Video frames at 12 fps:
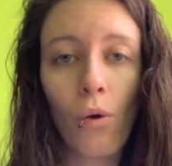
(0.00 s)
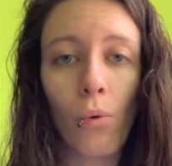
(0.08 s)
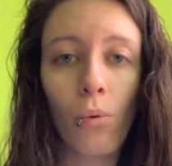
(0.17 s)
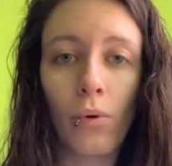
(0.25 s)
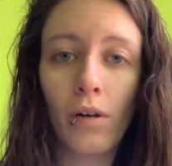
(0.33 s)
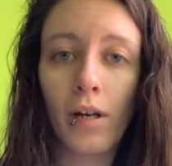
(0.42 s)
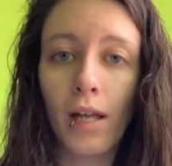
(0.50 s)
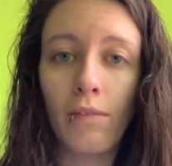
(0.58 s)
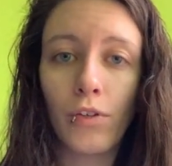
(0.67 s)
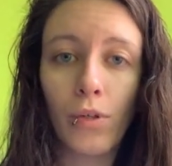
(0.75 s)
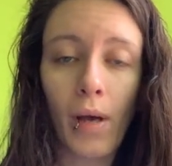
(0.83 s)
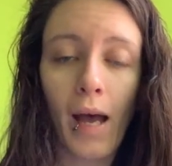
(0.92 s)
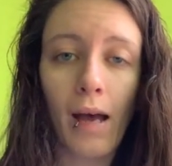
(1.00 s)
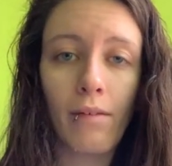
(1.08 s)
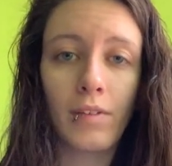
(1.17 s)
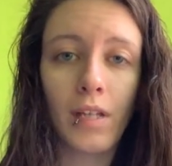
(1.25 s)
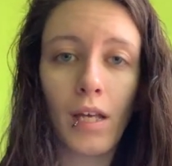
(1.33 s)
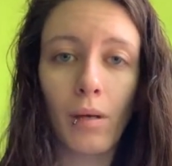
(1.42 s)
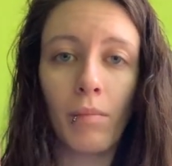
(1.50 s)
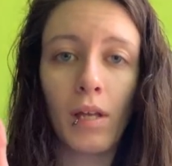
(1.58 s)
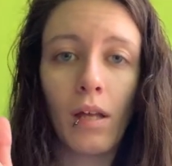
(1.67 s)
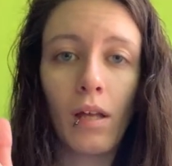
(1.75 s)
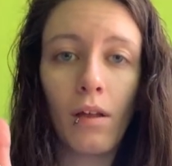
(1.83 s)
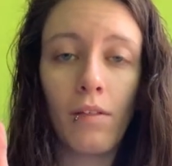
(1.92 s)
or if you have them
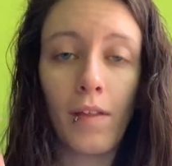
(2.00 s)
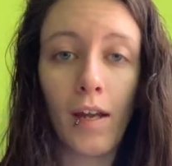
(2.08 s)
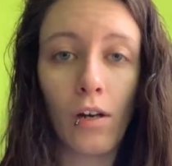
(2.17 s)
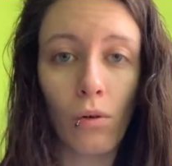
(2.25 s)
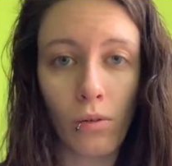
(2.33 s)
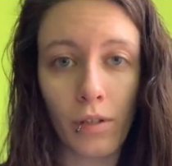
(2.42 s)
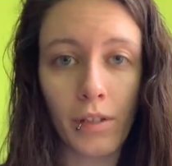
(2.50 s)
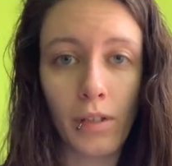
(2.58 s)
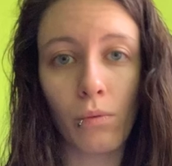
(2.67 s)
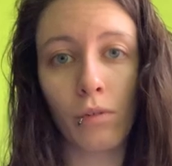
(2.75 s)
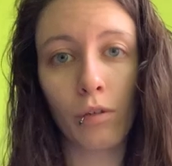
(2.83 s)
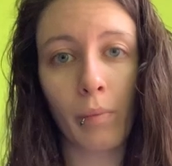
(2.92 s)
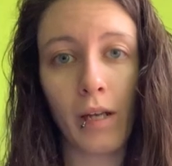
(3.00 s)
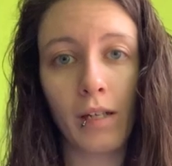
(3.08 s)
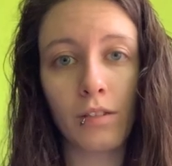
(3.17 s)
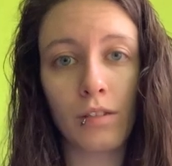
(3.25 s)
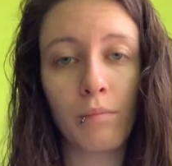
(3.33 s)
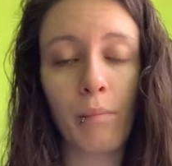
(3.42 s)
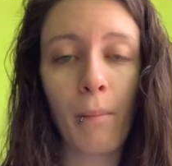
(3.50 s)
there on the order page.